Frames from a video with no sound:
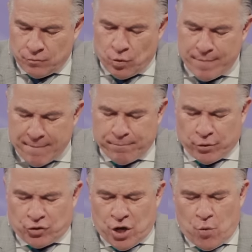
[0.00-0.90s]

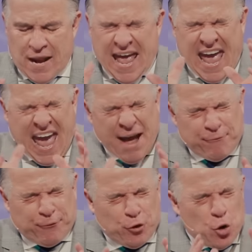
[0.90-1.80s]
Remember, don't
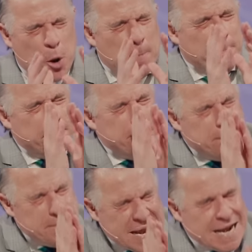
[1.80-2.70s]
ever
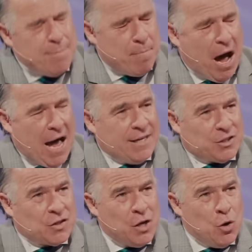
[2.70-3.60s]

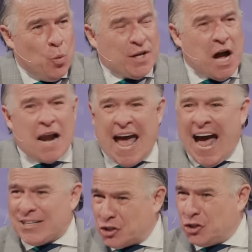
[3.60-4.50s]
minimize what God
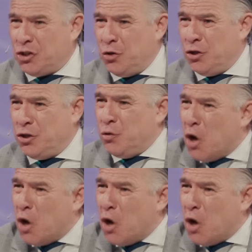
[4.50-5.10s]
asks you to do.